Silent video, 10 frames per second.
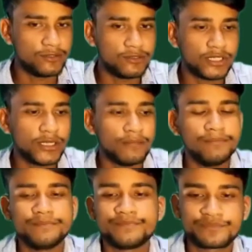Okay,
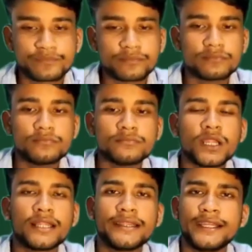
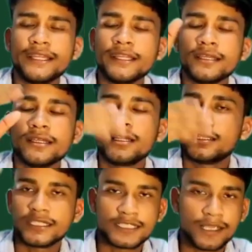and then
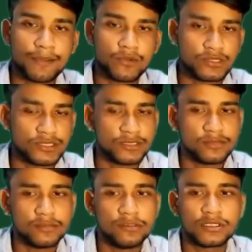the same process.
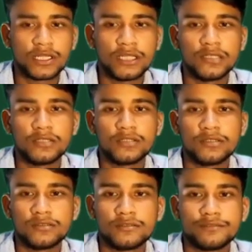Okay,
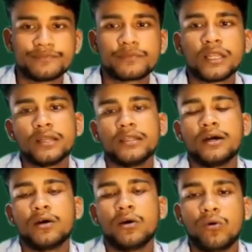
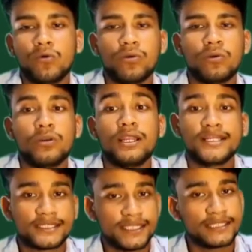now let
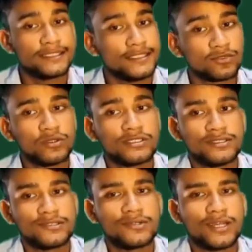us take these
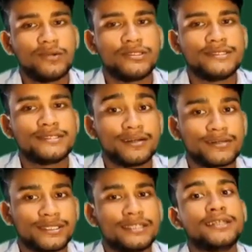questions, okay, which is comes
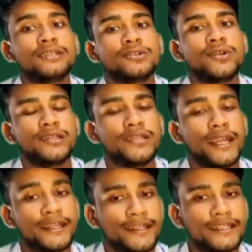in
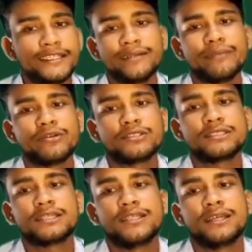2018 December
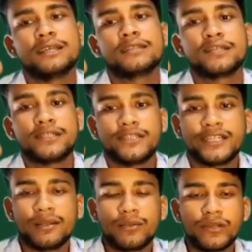section. The
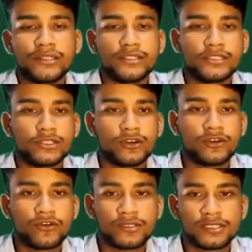critical point 0 0
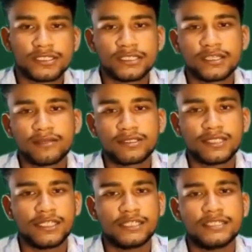for the system.
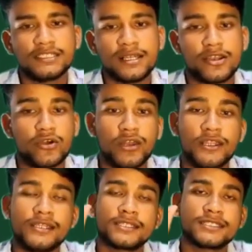See, this is a
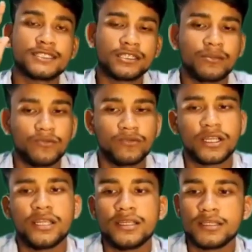non-linear system.
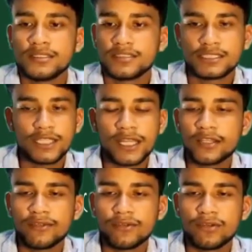Okay, there are
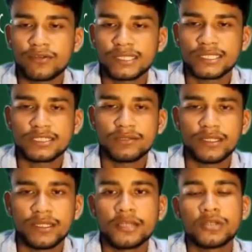the 4 options given.
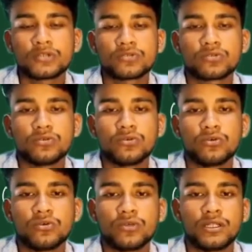
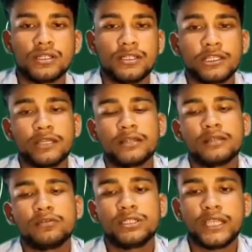So
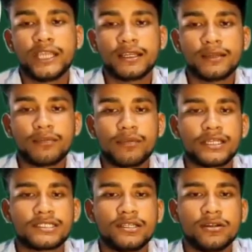we take
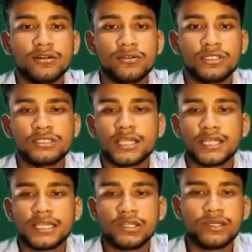px equal to this
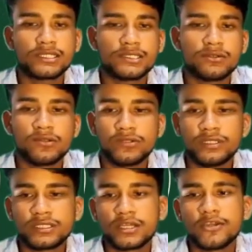and qx equal to
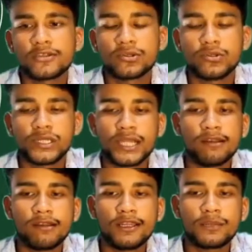this. So we
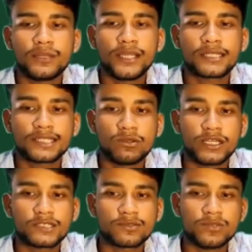calculate px,
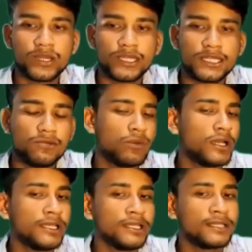qx, py,
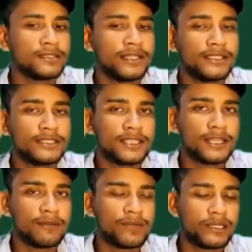qy. That is
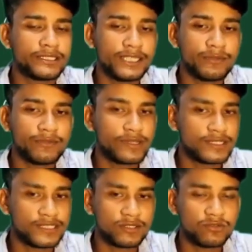the partial
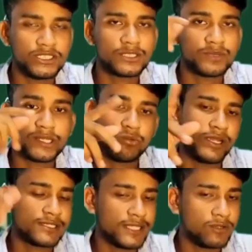differentiation with respect to
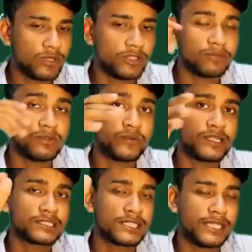x and y of the
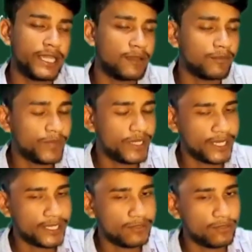function a, p
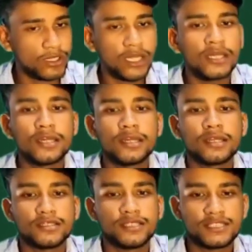and q. Okay,
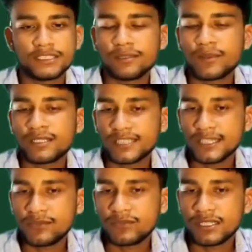this is the partial
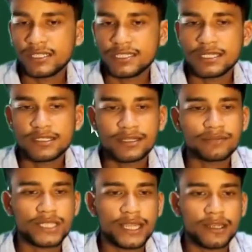differentiation
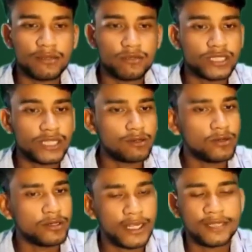terms, and we
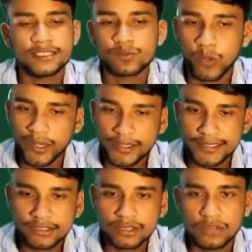calculate at this point
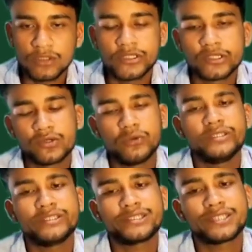0 0. So we
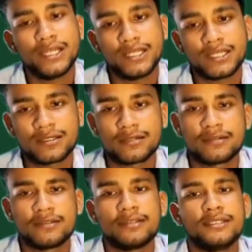just get
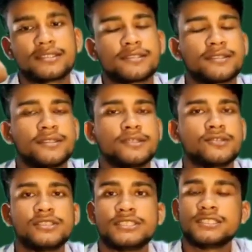this. So
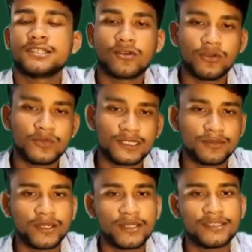this is the coefficient
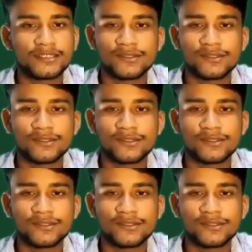matrix.